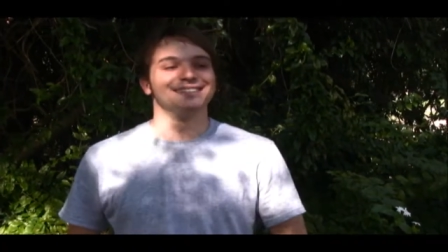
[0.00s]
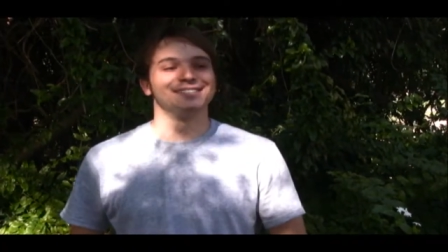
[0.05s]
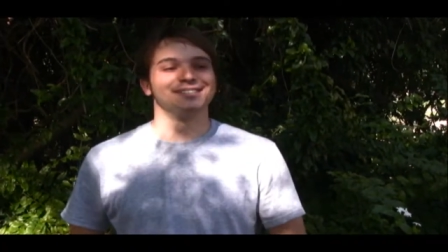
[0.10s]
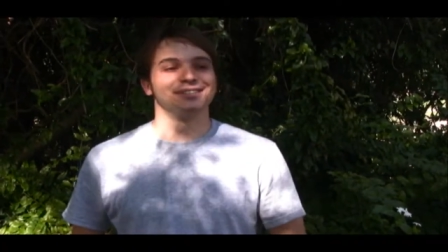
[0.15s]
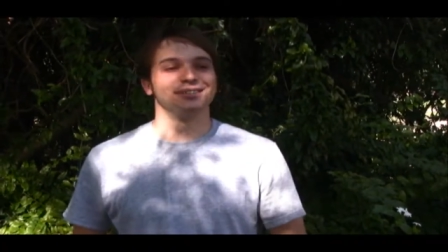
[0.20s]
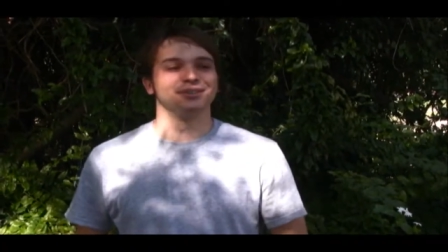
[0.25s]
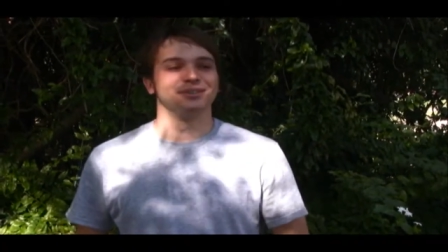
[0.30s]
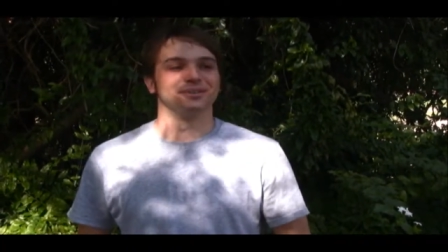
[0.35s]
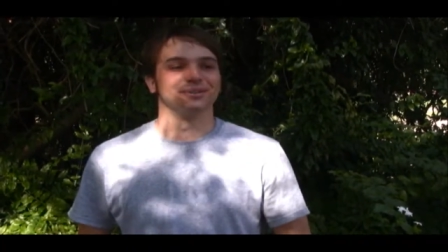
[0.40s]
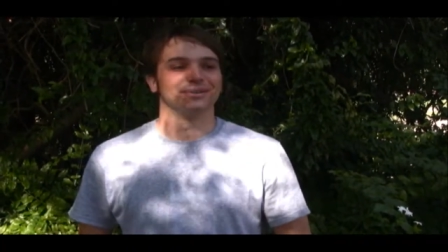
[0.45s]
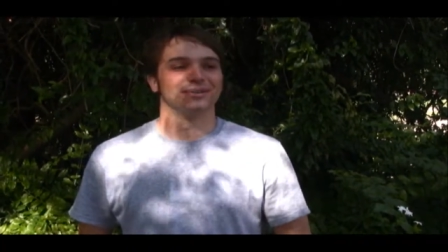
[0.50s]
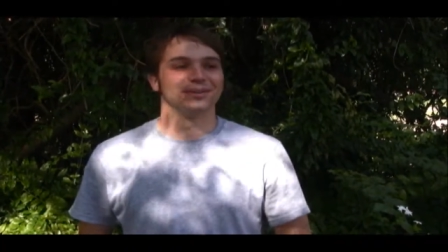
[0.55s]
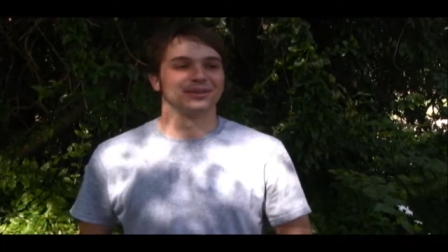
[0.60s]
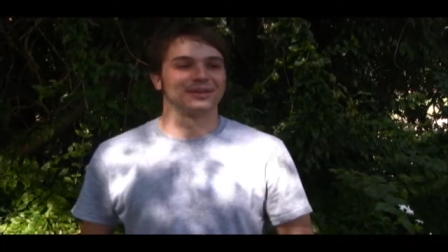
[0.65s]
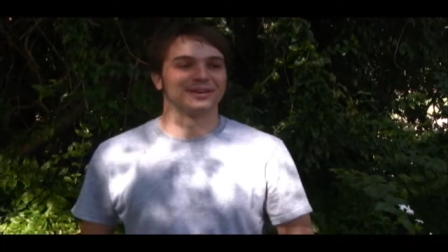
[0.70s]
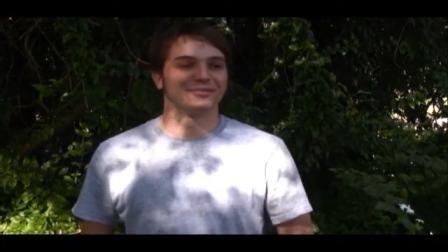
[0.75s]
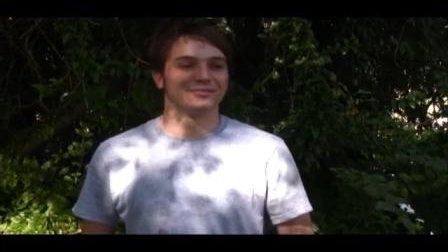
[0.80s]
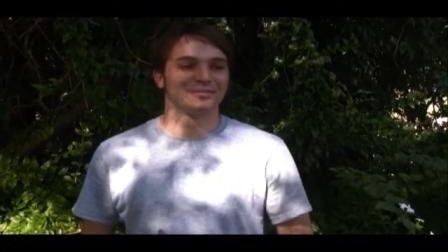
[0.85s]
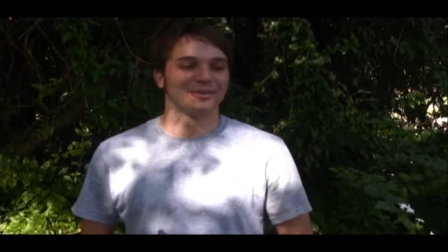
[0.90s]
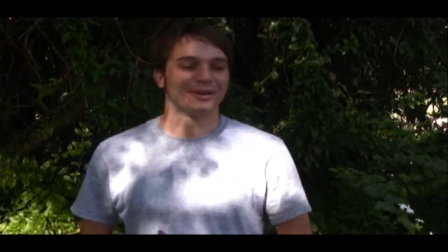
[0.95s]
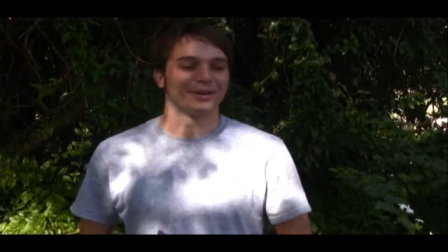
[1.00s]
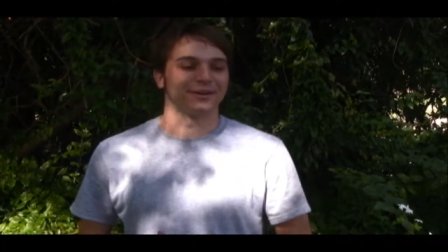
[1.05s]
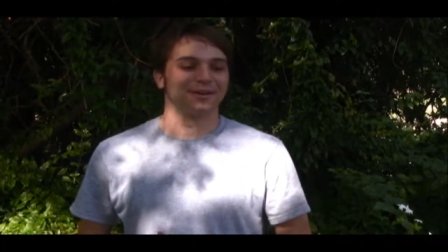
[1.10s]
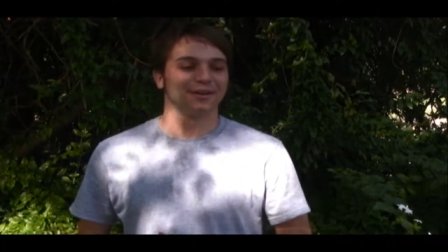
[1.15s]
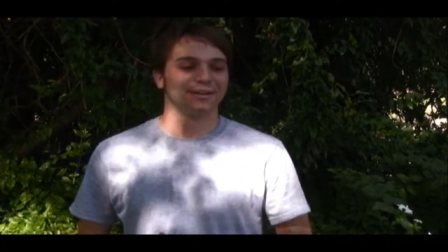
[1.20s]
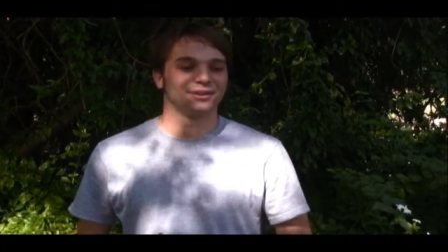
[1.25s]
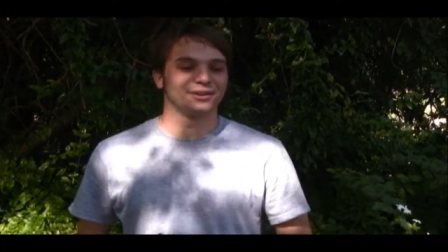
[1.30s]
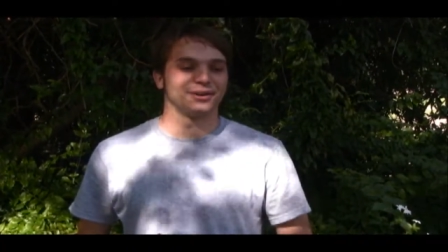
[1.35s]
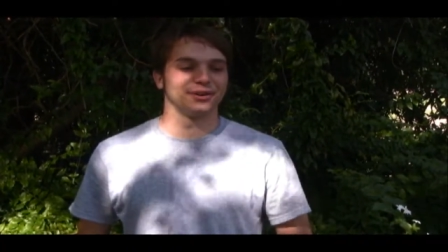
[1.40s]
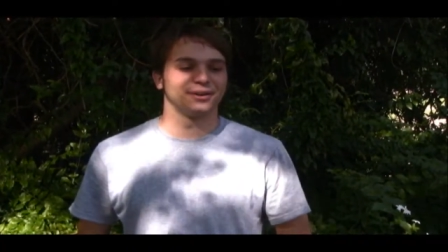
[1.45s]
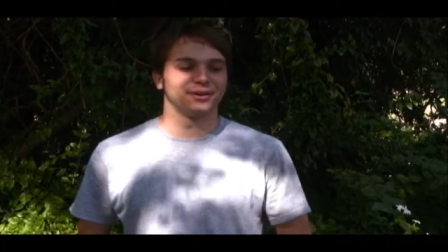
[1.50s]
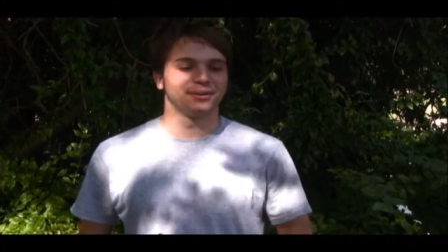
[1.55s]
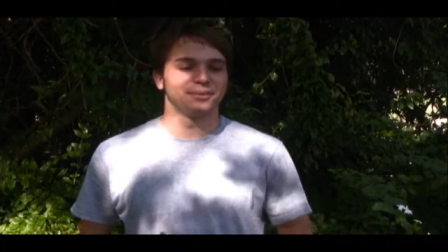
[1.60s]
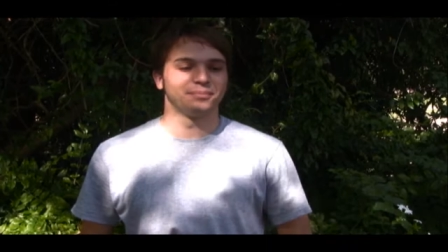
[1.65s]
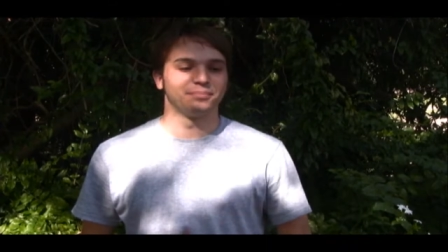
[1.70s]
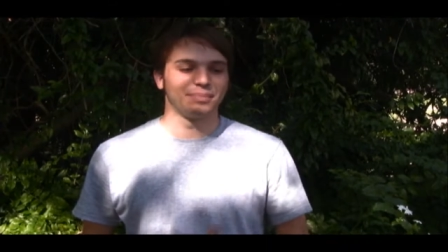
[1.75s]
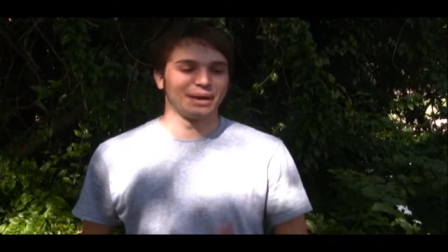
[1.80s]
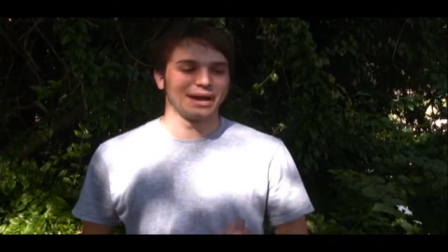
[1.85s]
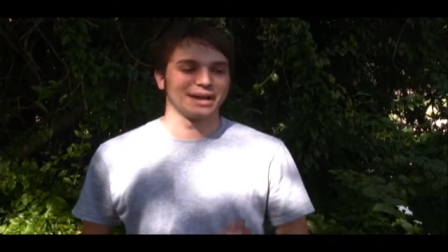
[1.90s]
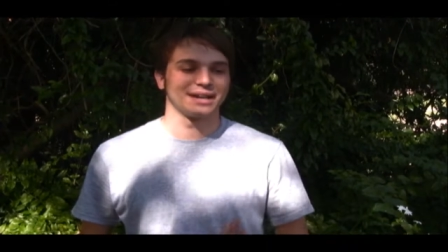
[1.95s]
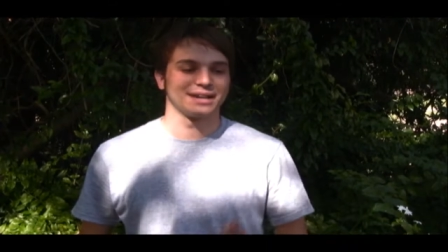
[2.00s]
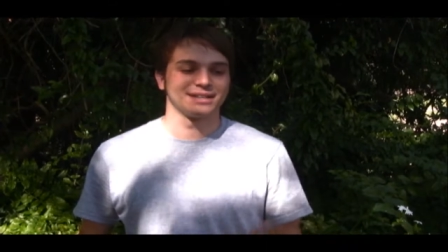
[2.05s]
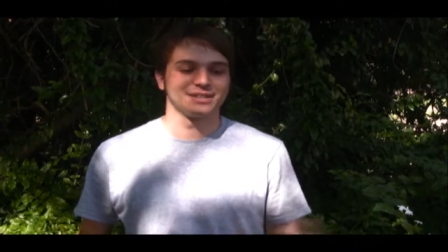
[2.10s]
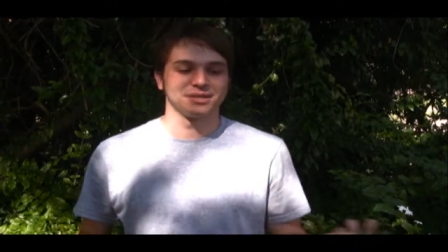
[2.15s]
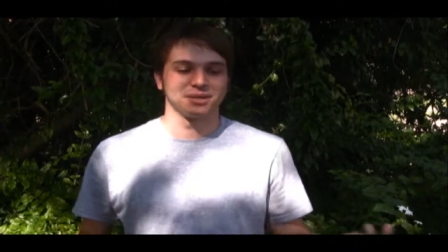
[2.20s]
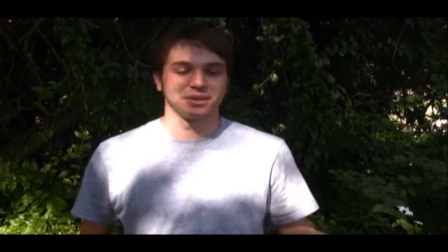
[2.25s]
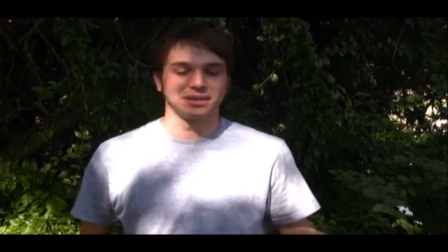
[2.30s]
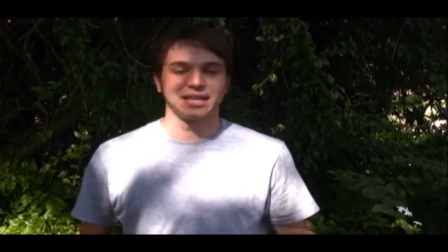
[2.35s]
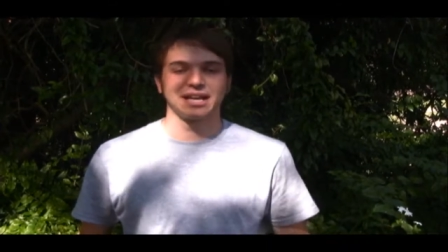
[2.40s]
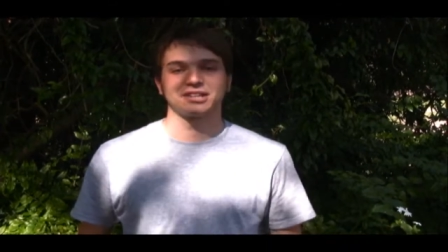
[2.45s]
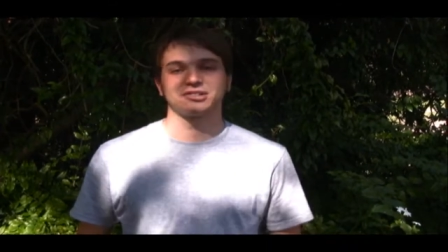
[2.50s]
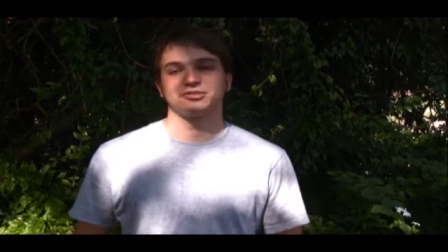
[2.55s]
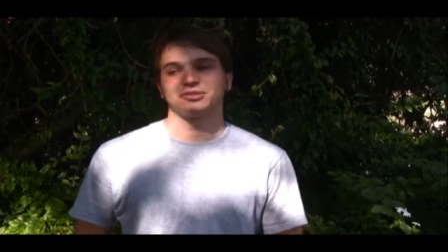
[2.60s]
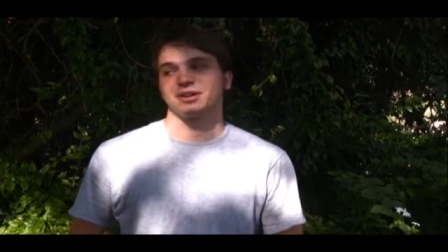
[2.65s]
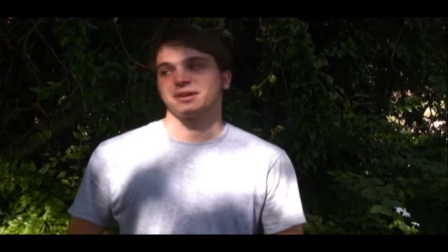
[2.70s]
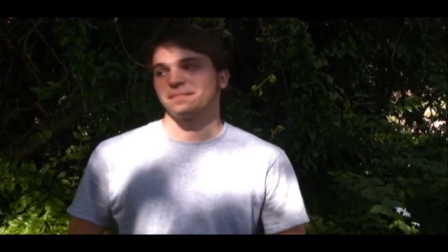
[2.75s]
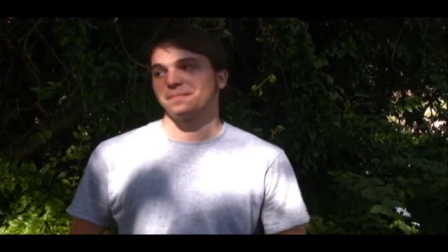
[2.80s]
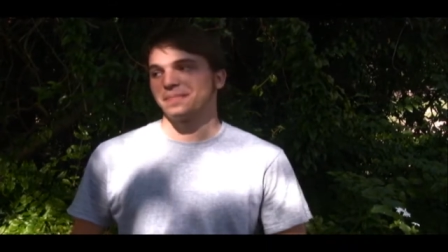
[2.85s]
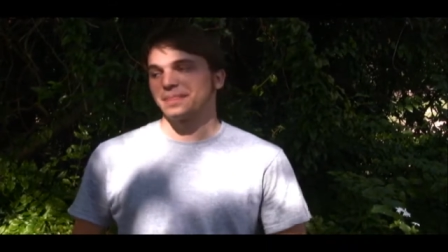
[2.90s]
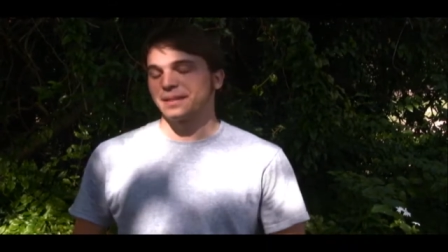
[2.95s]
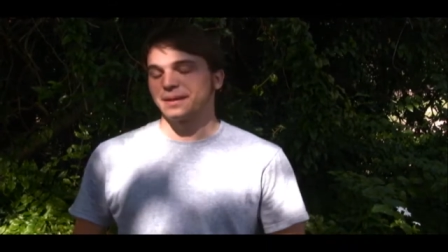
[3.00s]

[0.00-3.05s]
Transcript: to convert your bike to electric.